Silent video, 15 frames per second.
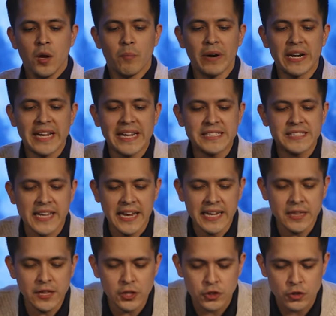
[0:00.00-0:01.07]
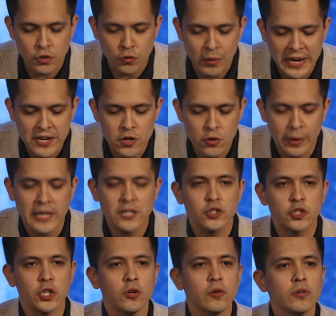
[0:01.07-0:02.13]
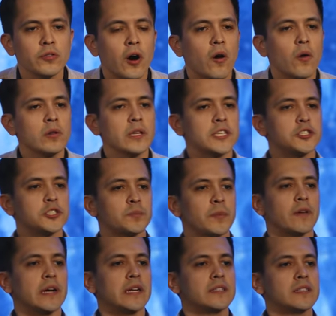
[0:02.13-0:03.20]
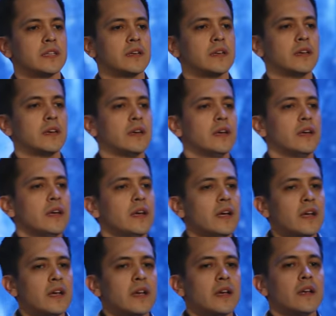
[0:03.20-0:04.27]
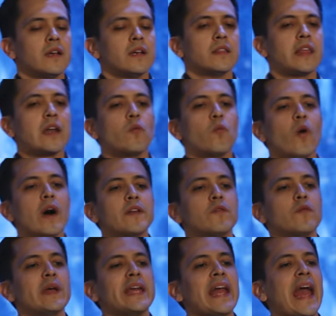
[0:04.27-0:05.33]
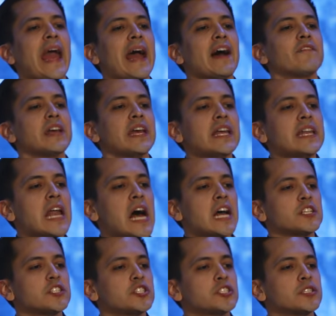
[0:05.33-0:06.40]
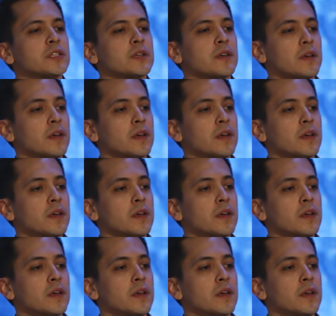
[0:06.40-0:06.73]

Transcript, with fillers: but it's in the surrendering to the Holy Spirit that what we have in us